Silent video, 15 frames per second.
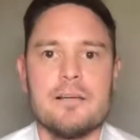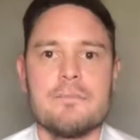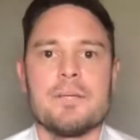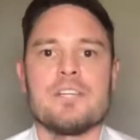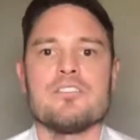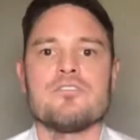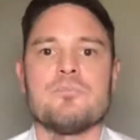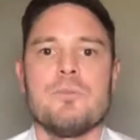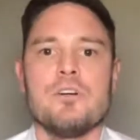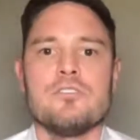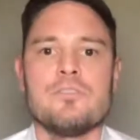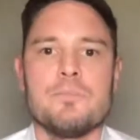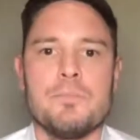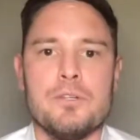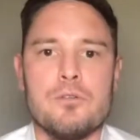because
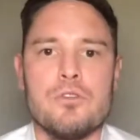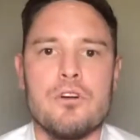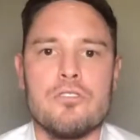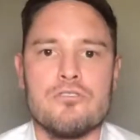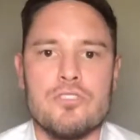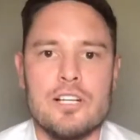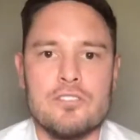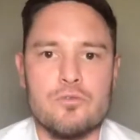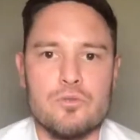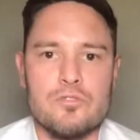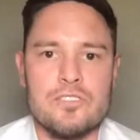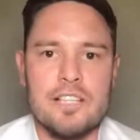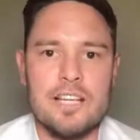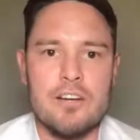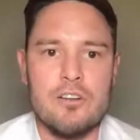most build contracts will
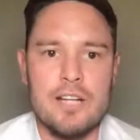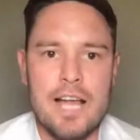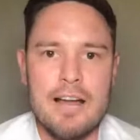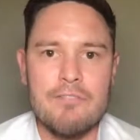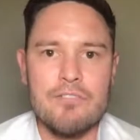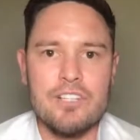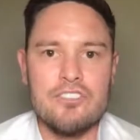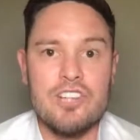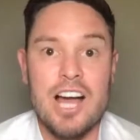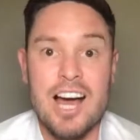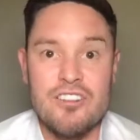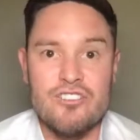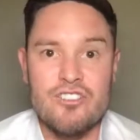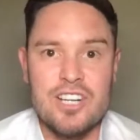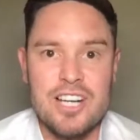say on average
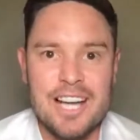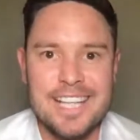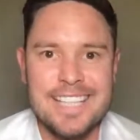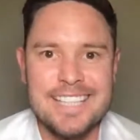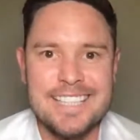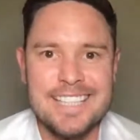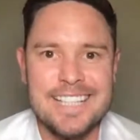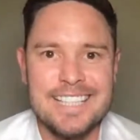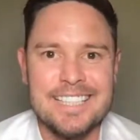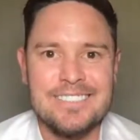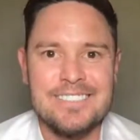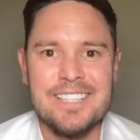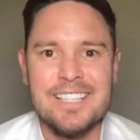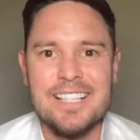180 days